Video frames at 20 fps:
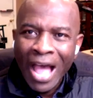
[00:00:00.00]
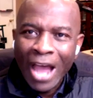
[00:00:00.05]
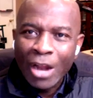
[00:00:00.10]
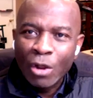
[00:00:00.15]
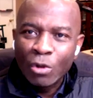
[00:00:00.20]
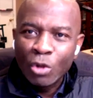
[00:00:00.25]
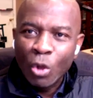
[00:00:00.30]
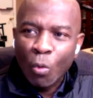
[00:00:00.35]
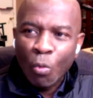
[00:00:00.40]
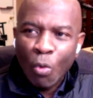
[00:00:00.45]
I
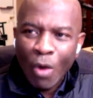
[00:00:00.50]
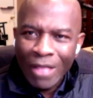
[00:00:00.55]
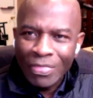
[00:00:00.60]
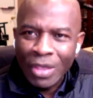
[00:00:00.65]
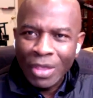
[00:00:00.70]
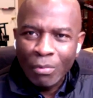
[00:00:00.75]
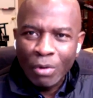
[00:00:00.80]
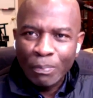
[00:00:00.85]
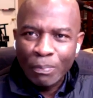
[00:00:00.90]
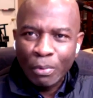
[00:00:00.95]
don't know
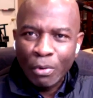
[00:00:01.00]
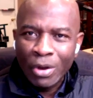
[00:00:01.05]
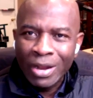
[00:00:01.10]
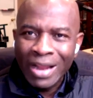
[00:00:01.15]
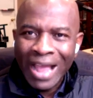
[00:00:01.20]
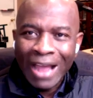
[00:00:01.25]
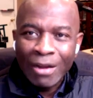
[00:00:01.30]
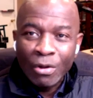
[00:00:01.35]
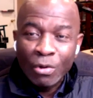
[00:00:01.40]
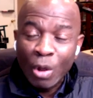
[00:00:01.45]
what they're
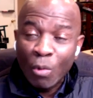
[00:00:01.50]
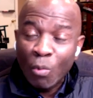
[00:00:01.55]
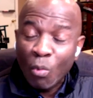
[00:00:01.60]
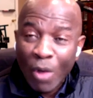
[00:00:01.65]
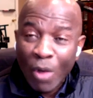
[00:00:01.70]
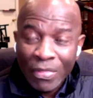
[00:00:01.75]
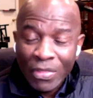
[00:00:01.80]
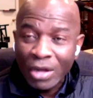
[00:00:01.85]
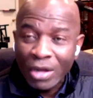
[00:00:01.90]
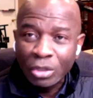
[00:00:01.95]
reporting. I don't know
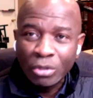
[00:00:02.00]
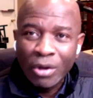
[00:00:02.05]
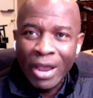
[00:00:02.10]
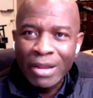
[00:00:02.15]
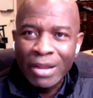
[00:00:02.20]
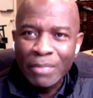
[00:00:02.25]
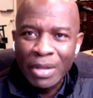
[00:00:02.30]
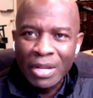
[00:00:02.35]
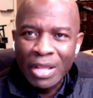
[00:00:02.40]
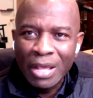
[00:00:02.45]
what they're
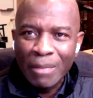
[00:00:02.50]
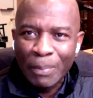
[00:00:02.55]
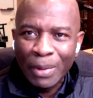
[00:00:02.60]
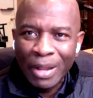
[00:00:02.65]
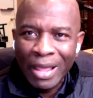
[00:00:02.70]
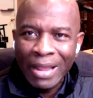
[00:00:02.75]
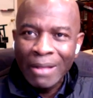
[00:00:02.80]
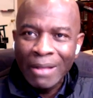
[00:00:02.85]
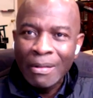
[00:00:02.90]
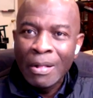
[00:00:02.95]
trying to
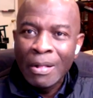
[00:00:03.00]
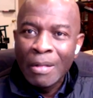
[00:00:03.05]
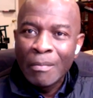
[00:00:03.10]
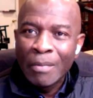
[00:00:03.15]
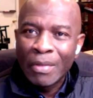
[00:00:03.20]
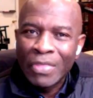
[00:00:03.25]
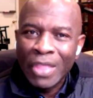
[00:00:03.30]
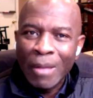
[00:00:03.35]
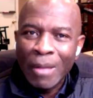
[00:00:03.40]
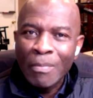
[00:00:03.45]
manipulate.
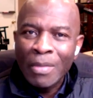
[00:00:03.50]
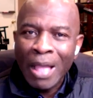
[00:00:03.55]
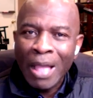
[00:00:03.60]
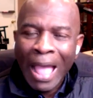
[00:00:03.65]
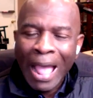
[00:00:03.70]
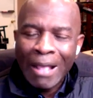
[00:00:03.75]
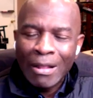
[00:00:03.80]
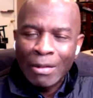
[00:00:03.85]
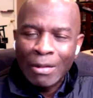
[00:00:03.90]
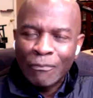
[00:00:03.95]
But them
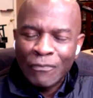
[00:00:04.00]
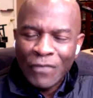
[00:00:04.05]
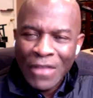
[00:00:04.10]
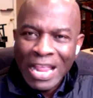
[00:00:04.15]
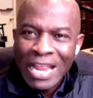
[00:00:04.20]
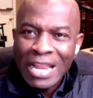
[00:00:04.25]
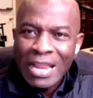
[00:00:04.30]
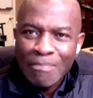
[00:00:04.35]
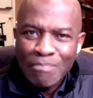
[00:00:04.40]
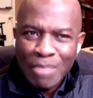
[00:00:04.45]

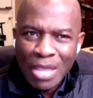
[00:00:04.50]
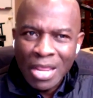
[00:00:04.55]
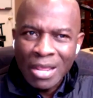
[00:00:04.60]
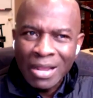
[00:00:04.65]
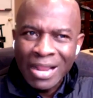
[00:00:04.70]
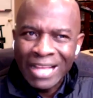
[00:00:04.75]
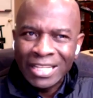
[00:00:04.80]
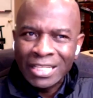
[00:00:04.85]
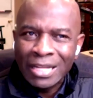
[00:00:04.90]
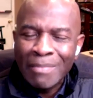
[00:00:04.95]
feeding the
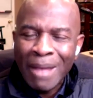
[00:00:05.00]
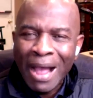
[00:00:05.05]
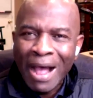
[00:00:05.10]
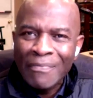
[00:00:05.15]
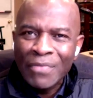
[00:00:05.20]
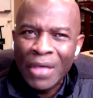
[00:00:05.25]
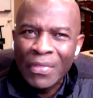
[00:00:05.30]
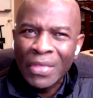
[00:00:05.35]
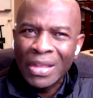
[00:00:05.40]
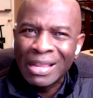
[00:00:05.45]
media that somehow
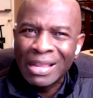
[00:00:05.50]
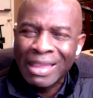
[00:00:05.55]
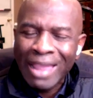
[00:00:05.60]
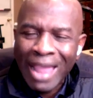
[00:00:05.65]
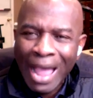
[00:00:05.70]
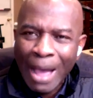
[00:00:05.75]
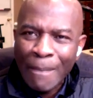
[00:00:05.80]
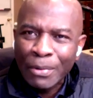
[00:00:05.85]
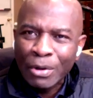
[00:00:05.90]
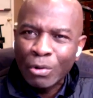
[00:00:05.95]
or another the
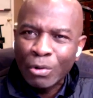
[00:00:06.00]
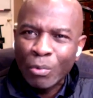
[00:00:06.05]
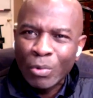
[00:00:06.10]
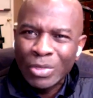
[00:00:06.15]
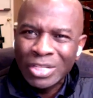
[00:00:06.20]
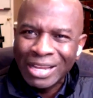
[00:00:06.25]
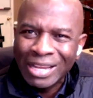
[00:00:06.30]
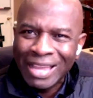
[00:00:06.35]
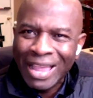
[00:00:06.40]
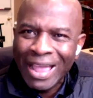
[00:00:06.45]
Capitol
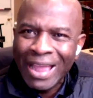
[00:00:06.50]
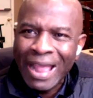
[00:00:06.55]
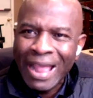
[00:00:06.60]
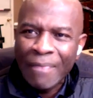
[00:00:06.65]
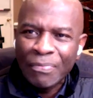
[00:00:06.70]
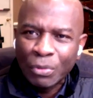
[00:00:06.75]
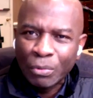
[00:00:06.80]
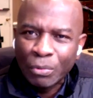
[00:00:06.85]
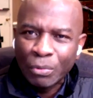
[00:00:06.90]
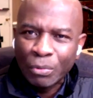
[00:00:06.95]
was again
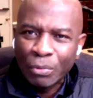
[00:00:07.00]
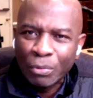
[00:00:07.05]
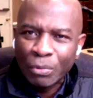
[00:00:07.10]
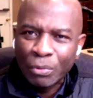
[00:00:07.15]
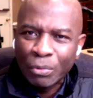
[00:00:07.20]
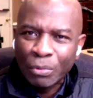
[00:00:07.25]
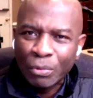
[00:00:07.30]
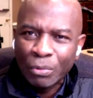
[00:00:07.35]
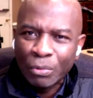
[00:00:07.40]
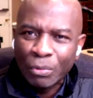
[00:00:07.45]
at threat.
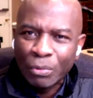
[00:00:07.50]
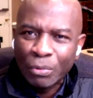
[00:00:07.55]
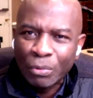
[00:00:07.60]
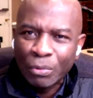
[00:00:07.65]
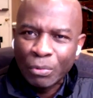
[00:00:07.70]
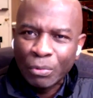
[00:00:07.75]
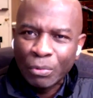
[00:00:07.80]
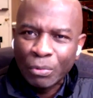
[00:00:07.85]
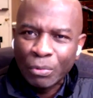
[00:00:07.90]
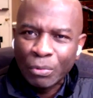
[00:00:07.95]
I
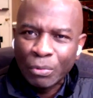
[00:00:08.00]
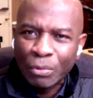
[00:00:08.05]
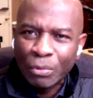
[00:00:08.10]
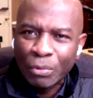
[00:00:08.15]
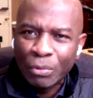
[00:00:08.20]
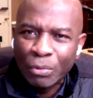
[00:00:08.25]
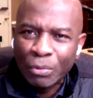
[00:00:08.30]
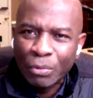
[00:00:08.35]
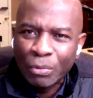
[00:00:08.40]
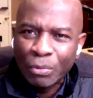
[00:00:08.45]
don't know what's
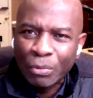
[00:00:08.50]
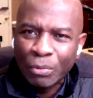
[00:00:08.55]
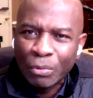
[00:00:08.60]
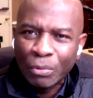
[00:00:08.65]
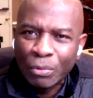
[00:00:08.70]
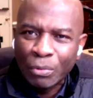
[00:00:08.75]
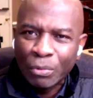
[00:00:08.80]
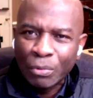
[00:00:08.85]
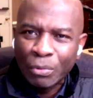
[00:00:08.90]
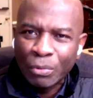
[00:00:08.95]
going on.
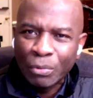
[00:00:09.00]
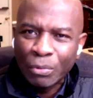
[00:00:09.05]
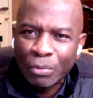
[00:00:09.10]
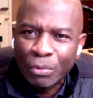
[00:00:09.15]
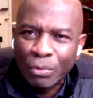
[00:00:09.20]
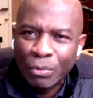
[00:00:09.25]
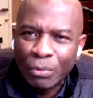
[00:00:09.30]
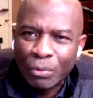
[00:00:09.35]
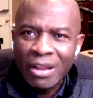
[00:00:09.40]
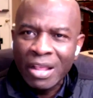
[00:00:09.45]
It's very
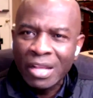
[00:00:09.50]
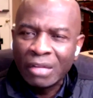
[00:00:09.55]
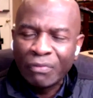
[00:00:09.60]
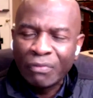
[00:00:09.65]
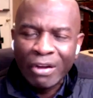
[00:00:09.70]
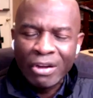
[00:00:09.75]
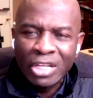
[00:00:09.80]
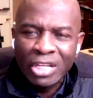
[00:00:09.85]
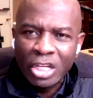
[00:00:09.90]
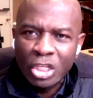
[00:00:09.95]
misleading. It's
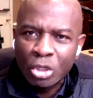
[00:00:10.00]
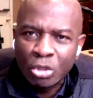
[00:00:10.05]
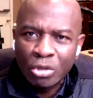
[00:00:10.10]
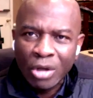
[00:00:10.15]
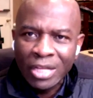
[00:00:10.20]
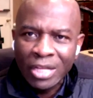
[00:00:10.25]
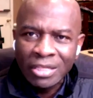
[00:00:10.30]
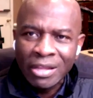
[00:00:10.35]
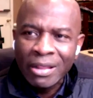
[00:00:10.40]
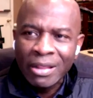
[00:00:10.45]
very
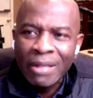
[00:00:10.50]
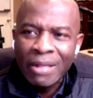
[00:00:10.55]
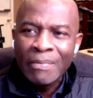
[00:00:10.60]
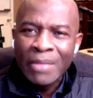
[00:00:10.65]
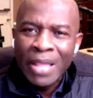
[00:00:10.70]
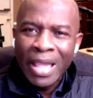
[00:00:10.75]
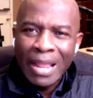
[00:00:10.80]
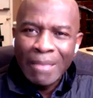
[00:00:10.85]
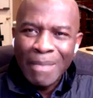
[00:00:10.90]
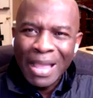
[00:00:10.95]
distrusting.
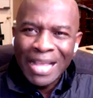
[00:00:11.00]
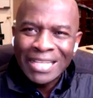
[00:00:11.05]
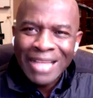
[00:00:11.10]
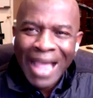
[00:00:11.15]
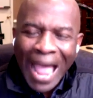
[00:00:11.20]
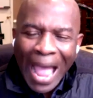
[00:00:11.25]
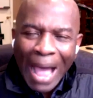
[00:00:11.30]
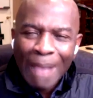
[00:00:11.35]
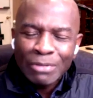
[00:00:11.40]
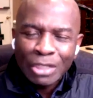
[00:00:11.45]
And it makes
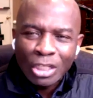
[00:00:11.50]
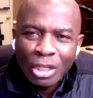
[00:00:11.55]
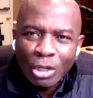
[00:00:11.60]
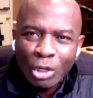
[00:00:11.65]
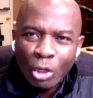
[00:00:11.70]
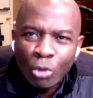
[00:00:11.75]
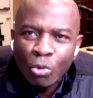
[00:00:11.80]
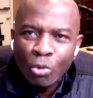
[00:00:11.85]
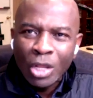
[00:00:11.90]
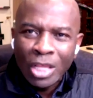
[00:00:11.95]

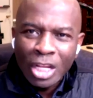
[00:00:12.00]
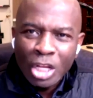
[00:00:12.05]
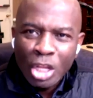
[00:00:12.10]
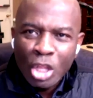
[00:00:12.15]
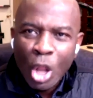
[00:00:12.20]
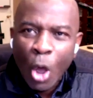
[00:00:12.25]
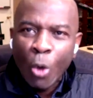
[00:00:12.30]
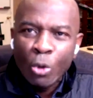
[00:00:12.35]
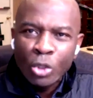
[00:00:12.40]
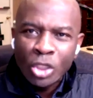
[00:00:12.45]
absolutely
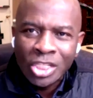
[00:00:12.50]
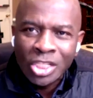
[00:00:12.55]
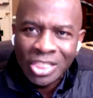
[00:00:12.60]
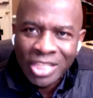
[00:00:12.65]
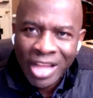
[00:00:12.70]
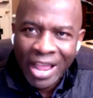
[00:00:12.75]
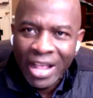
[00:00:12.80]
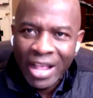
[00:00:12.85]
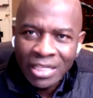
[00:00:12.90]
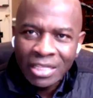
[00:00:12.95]
no
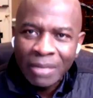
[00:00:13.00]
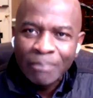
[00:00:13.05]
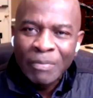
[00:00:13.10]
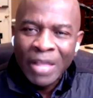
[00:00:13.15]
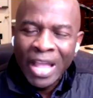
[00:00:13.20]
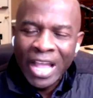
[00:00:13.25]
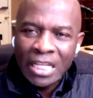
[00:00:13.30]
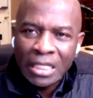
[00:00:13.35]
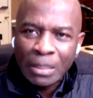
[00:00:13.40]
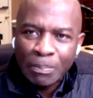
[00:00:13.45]
sense,
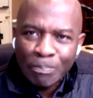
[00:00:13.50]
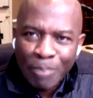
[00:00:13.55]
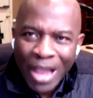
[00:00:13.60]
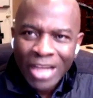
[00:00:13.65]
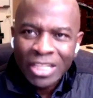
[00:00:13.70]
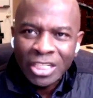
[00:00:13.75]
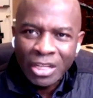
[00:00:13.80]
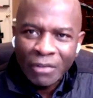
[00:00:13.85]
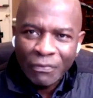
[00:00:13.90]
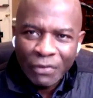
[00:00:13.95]

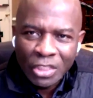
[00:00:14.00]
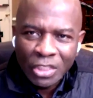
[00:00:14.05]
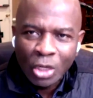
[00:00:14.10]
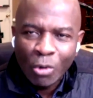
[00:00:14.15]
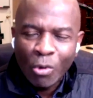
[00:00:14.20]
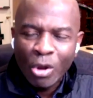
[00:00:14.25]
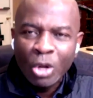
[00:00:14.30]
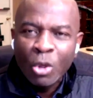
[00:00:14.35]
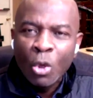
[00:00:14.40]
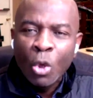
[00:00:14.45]
especially for
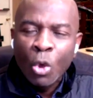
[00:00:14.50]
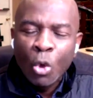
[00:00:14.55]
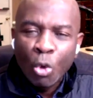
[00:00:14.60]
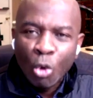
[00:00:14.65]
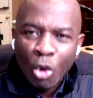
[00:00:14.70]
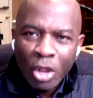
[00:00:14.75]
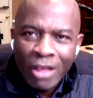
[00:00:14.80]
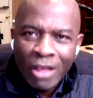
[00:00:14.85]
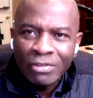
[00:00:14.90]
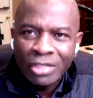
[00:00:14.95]
someone
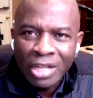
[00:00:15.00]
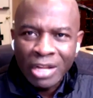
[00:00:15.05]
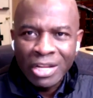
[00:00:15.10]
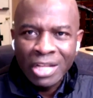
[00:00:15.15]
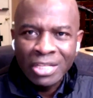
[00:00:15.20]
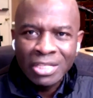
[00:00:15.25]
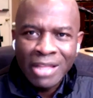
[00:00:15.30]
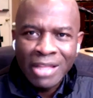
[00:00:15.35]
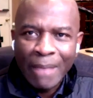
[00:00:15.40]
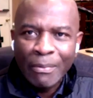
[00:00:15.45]
who lives in
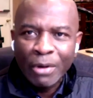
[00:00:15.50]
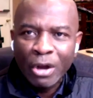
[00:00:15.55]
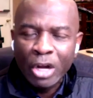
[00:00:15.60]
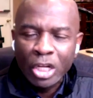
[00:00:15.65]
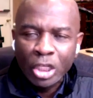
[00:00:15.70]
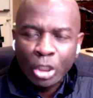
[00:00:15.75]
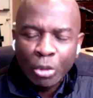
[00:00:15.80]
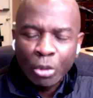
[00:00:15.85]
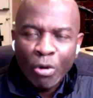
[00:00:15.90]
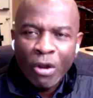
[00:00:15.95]
this
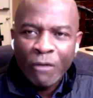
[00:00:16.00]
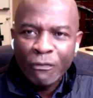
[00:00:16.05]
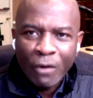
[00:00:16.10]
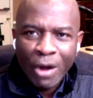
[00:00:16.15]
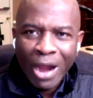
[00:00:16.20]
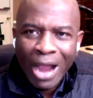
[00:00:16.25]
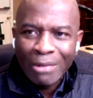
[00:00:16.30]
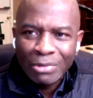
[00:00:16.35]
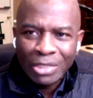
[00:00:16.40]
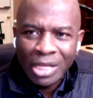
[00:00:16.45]
neighborhood
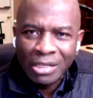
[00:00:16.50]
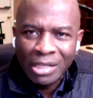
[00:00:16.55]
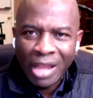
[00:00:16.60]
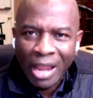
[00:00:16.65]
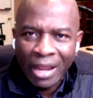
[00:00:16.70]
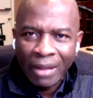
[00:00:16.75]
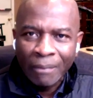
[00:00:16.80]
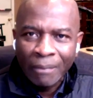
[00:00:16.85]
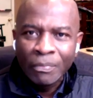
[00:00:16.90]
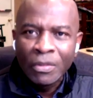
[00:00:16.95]
24 hours a
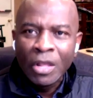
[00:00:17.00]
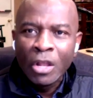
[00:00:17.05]
day.